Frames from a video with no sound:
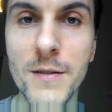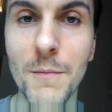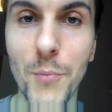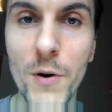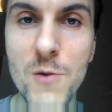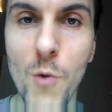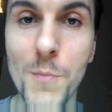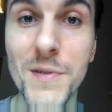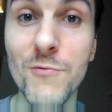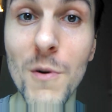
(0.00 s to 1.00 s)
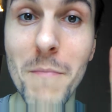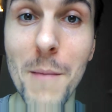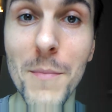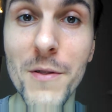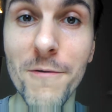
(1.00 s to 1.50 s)
So point one was
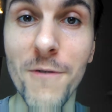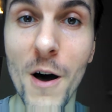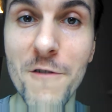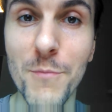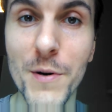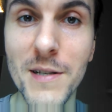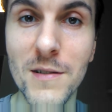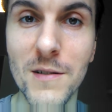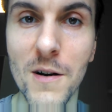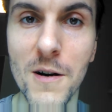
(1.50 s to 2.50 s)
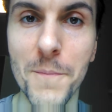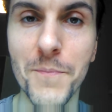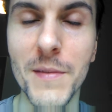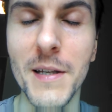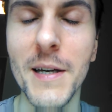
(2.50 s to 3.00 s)
remember the 5-point star,
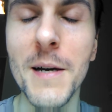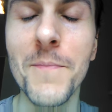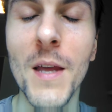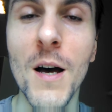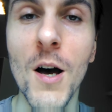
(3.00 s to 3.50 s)
okay?